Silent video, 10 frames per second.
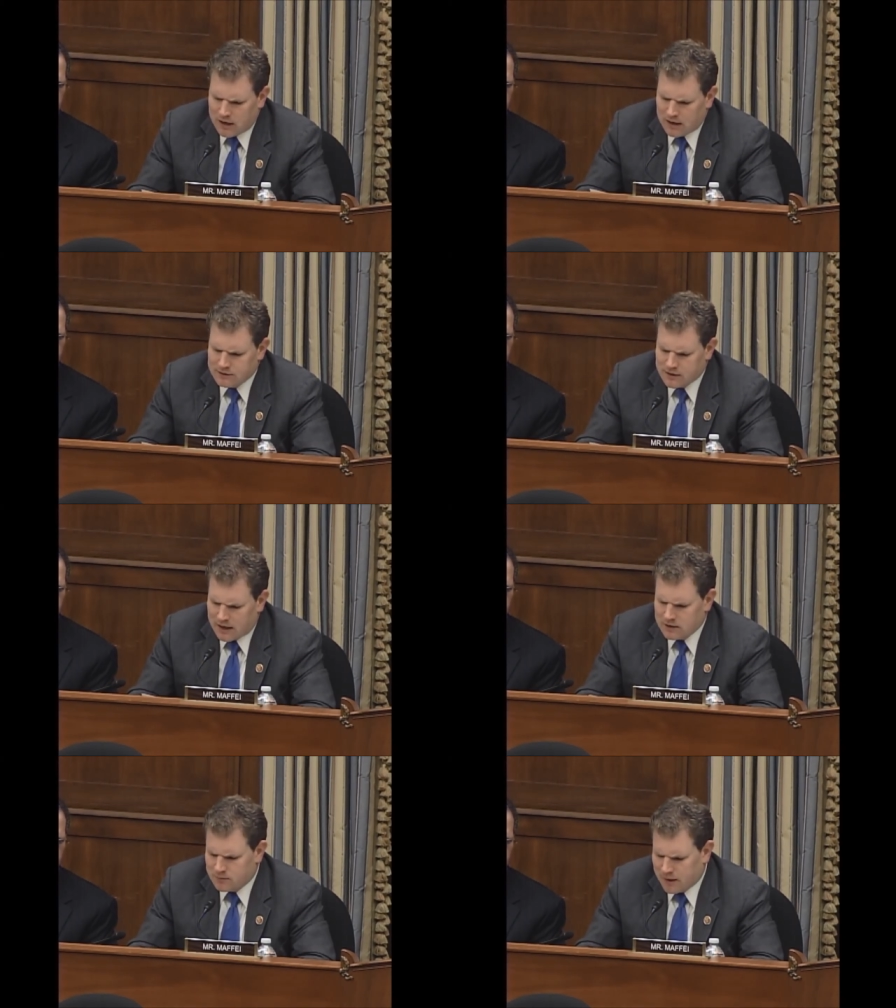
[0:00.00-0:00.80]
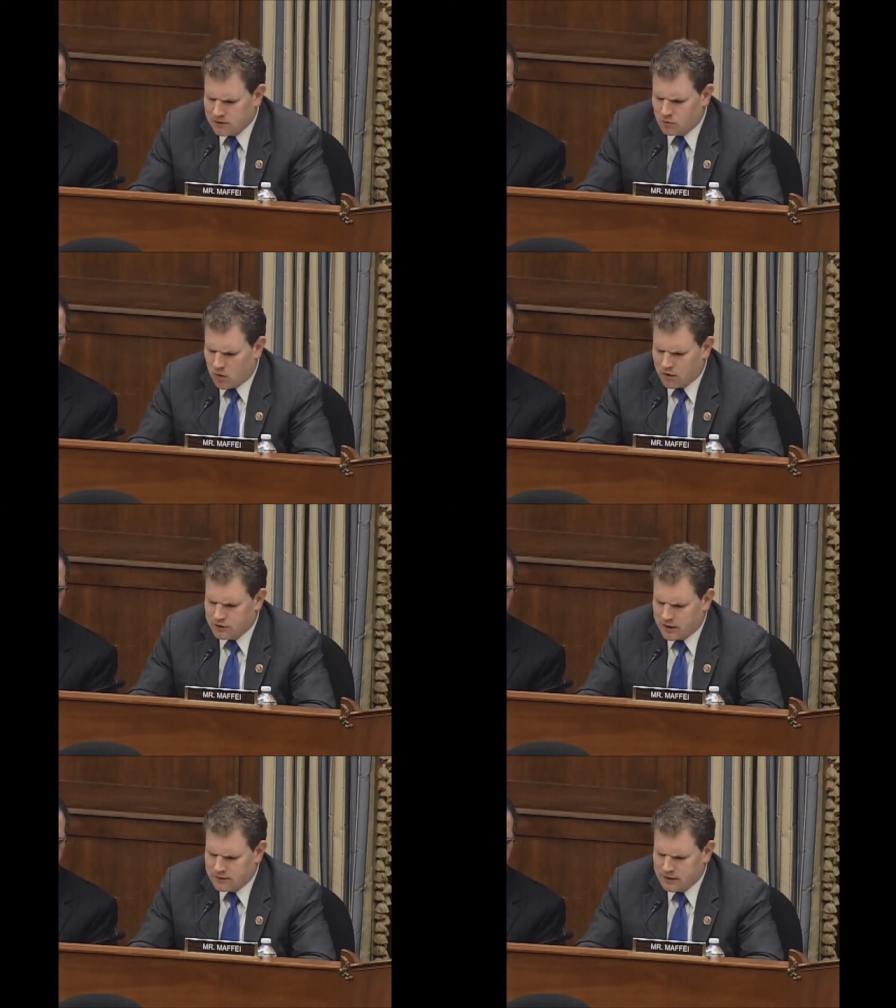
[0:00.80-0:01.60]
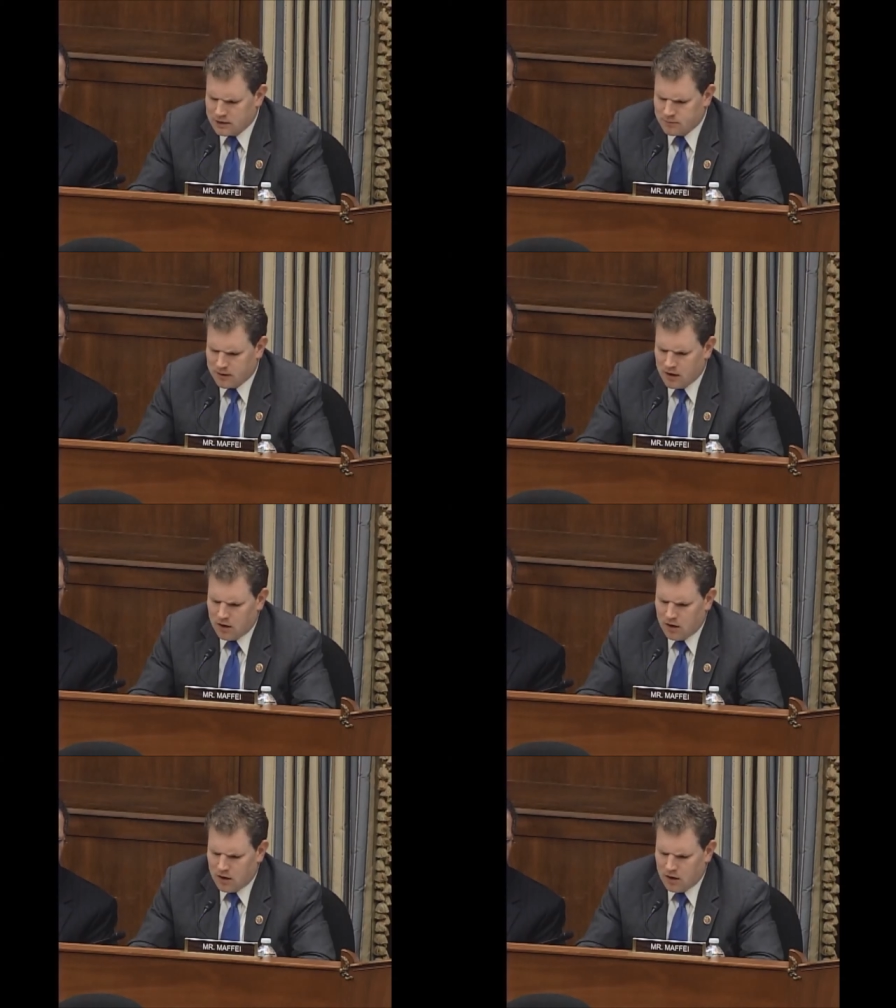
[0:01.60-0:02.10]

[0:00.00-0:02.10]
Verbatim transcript: on science-based watershed assessment